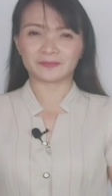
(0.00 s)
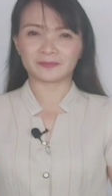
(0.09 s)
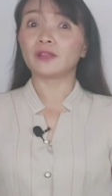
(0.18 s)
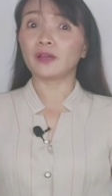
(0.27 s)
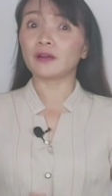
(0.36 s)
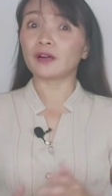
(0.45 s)

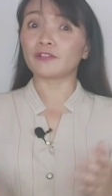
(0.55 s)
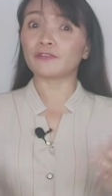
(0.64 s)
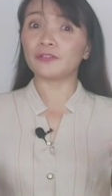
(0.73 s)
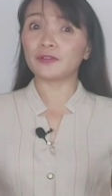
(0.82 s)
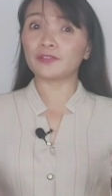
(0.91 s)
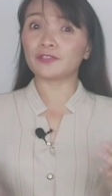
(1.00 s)
There are
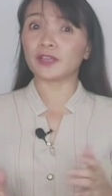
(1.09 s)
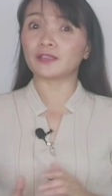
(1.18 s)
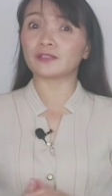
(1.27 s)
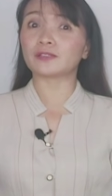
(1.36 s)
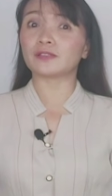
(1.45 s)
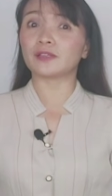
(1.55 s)
few
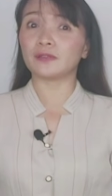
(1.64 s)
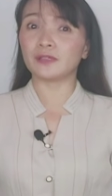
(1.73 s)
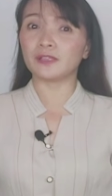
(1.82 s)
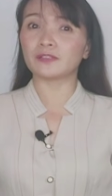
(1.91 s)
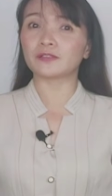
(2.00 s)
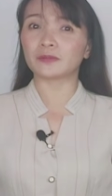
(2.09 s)
things that you
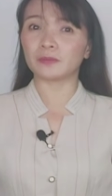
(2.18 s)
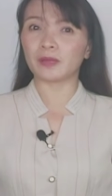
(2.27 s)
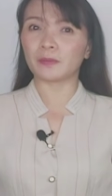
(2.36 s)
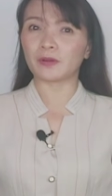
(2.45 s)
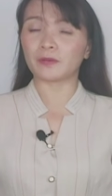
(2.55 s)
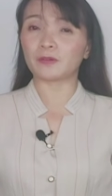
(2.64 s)
need to
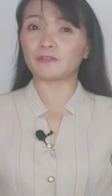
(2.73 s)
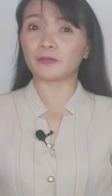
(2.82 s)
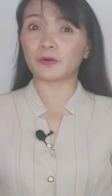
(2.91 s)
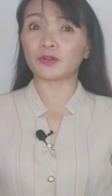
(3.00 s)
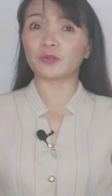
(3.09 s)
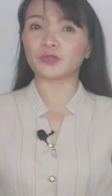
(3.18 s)
remember
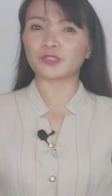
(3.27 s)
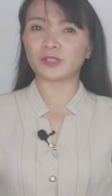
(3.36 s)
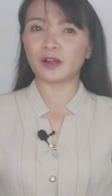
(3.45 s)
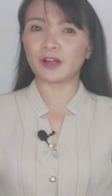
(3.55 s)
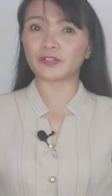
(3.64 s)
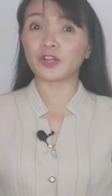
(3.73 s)
before you
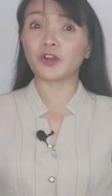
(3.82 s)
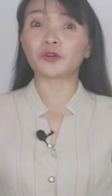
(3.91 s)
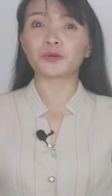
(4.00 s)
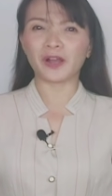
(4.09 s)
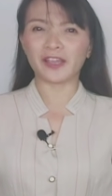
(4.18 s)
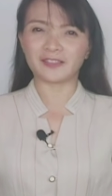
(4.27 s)
start
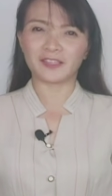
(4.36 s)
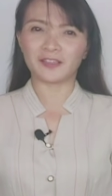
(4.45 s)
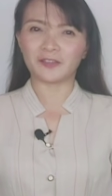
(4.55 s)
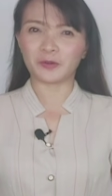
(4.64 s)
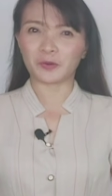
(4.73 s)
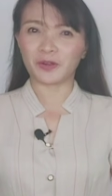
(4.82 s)

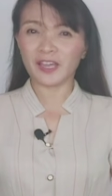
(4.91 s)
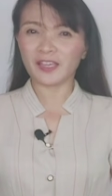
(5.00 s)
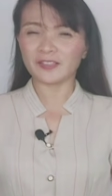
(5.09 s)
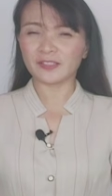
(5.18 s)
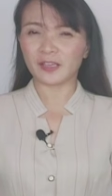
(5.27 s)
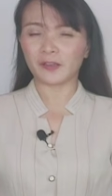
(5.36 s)
writing your
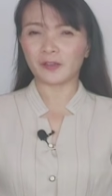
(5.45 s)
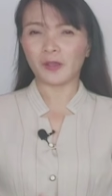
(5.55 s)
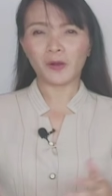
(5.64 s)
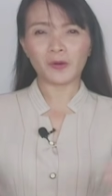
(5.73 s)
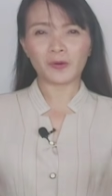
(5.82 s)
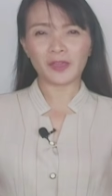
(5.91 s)
essay
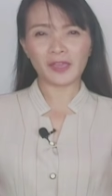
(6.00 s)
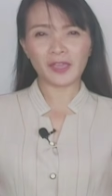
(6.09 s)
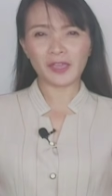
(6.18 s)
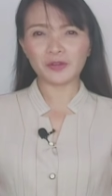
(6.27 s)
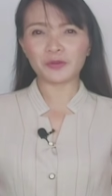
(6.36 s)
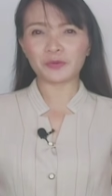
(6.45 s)
or
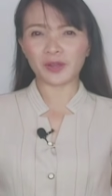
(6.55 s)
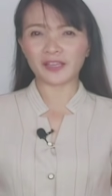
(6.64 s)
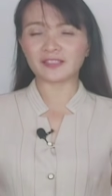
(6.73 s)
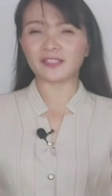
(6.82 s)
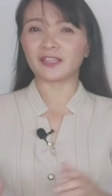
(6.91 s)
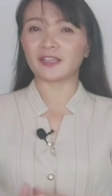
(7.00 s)
any
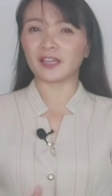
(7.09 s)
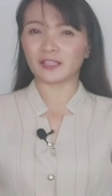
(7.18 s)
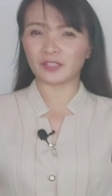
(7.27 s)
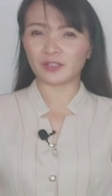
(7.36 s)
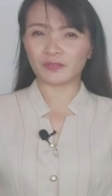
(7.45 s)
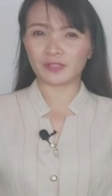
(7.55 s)
writing
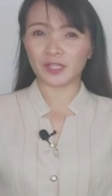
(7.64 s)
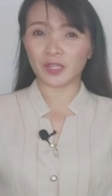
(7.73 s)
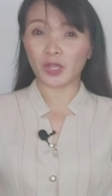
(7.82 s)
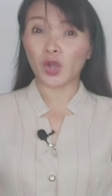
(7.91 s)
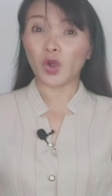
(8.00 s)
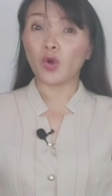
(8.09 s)
activity.